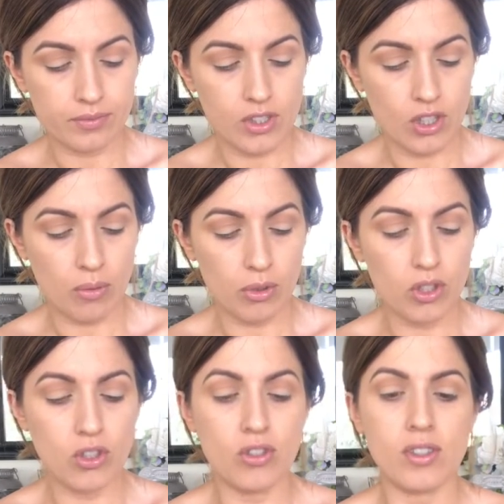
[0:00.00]
So I'm going
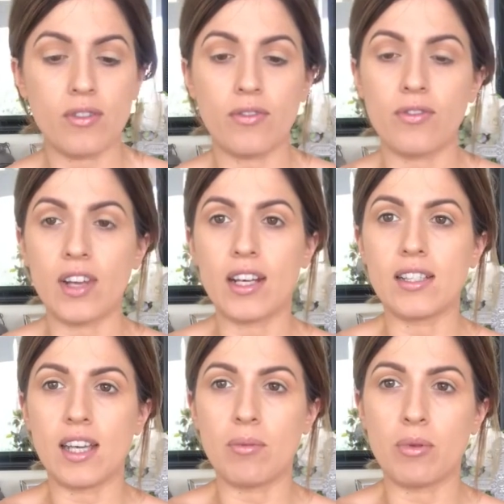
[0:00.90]
to use a flatter
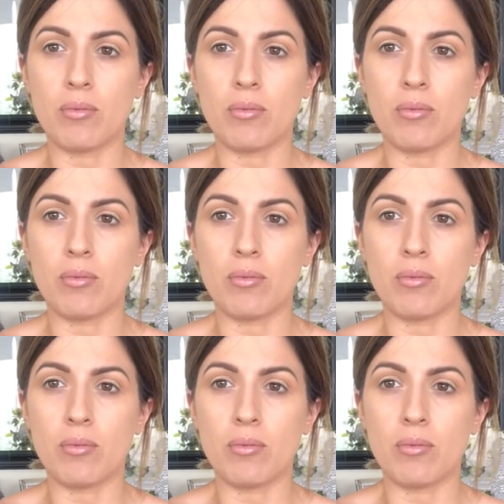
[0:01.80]
tapered